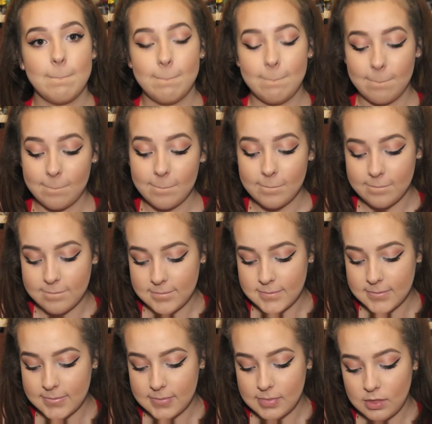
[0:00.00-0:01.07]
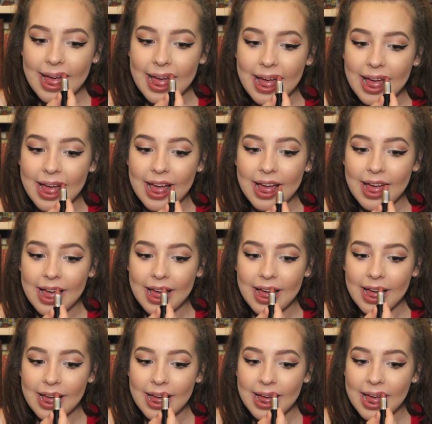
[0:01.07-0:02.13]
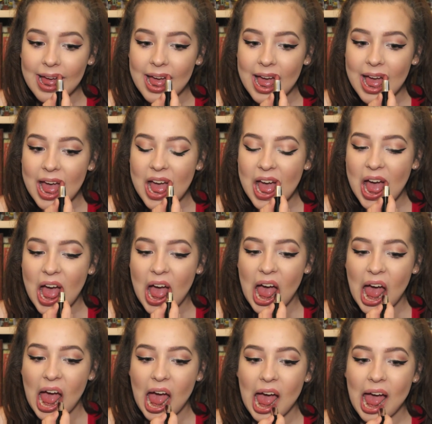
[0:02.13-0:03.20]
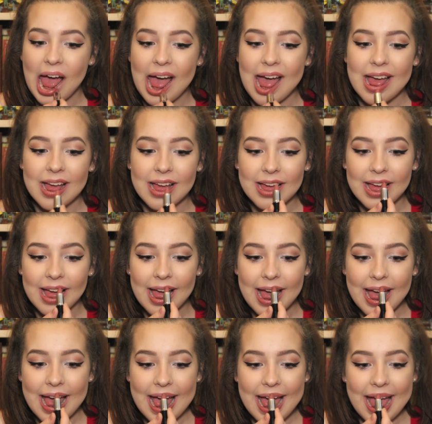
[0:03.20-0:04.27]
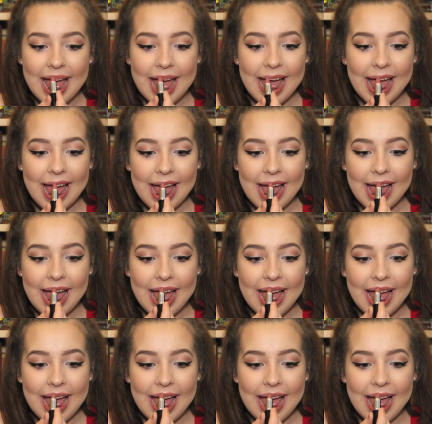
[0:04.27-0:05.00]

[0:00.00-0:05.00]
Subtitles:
(no one is talking)